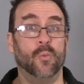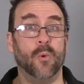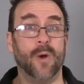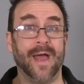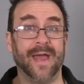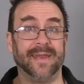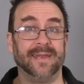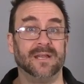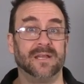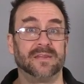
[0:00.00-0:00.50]

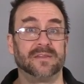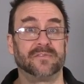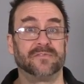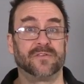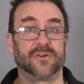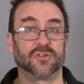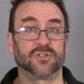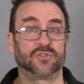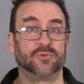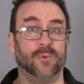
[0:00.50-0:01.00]
When the
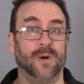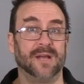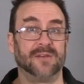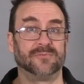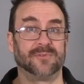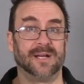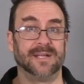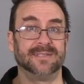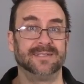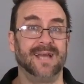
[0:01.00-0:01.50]
first
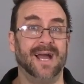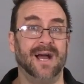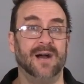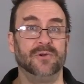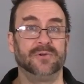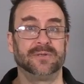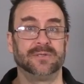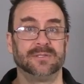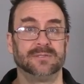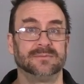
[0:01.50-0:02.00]
one runs
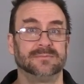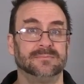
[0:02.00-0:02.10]
out,